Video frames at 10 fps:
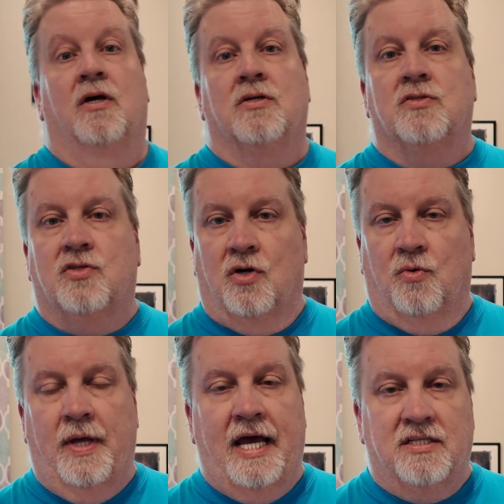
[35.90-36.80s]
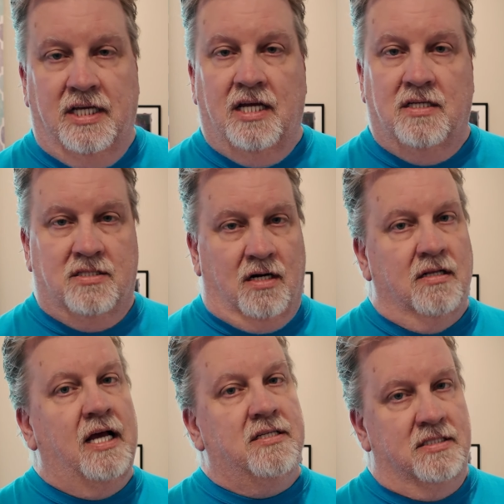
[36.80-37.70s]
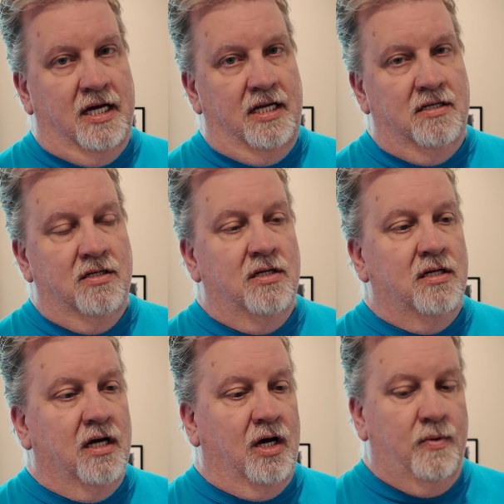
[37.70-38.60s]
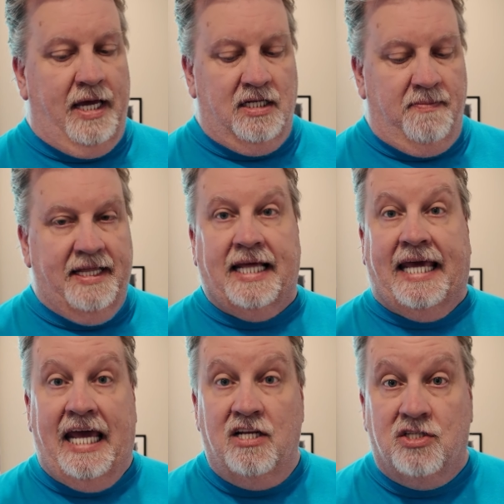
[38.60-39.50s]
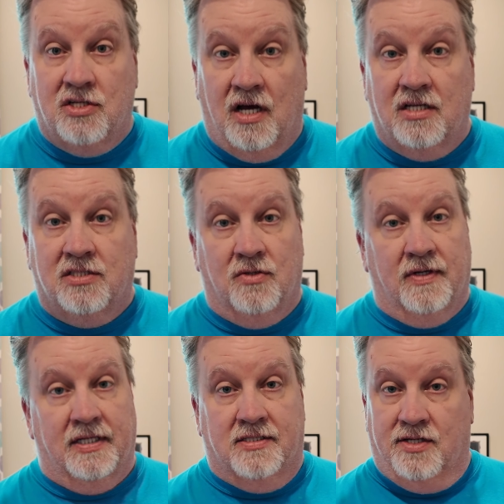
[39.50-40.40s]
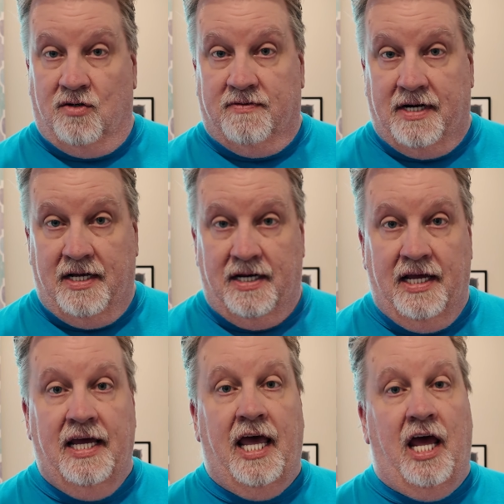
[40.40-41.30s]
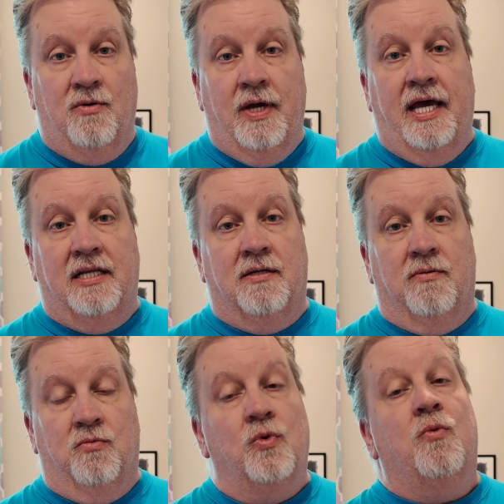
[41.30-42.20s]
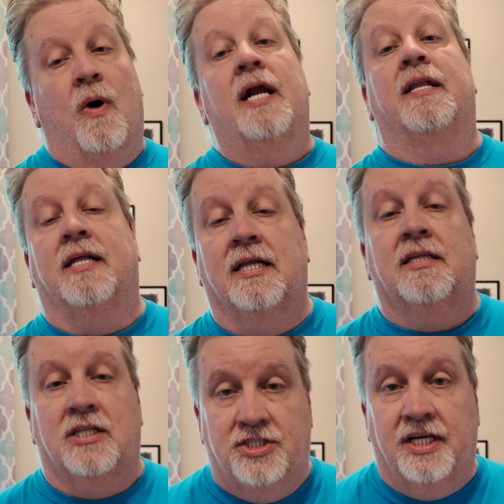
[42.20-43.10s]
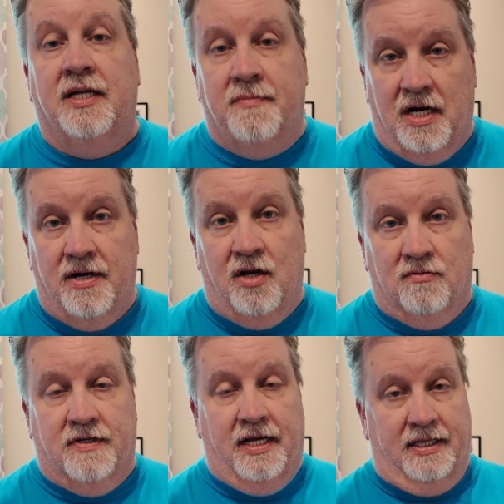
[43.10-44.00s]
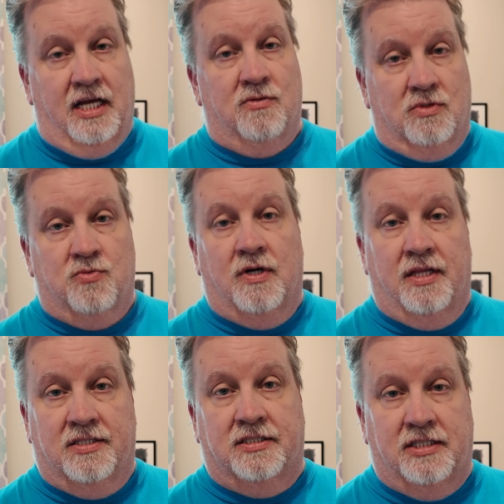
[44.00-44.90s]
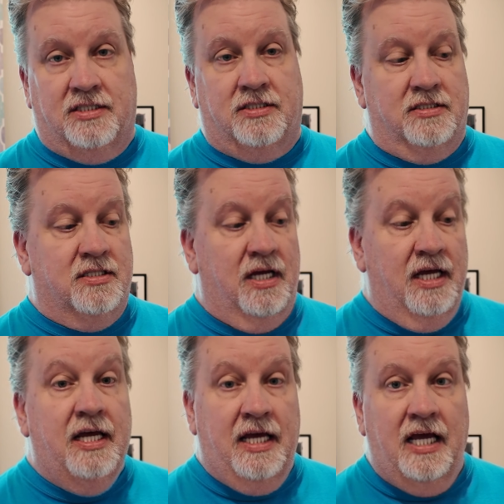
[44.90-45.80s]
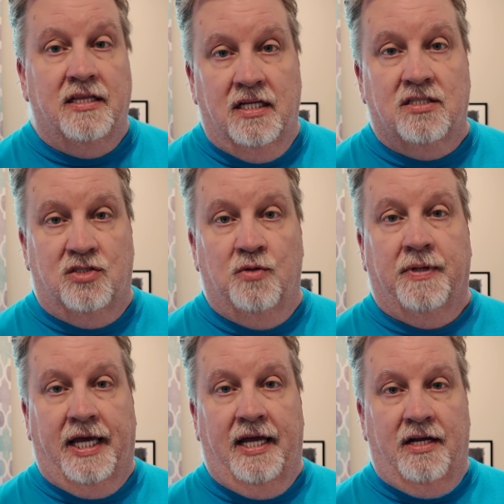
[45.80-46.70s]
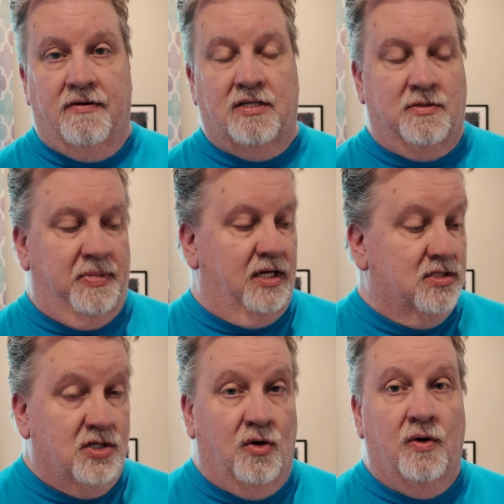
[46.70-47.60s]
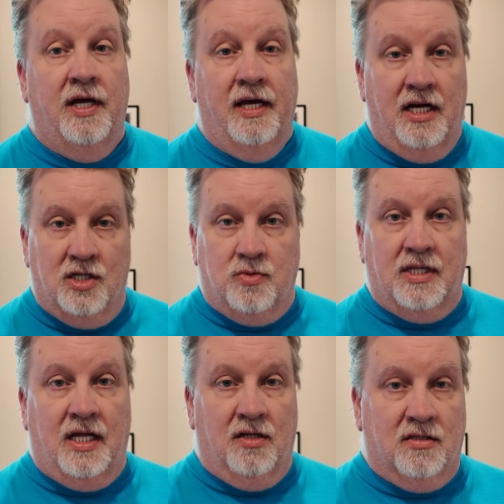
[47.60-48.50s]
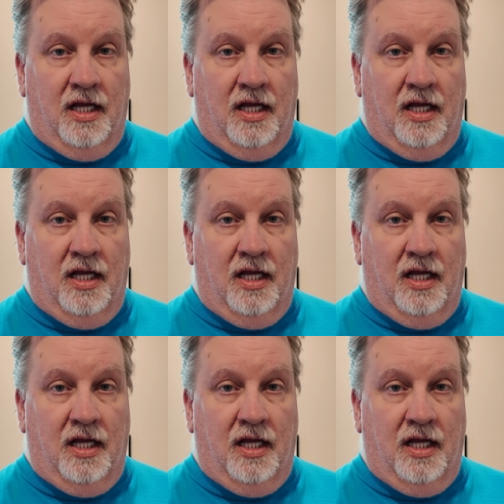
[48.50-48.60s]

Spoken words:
So we actually had to start last night. We had to make the cane sauce so it could sit overnight, and we wanted to let the chicken marinate overnight. That was one of the suggestions in this duplicating recipe. So here's what that looked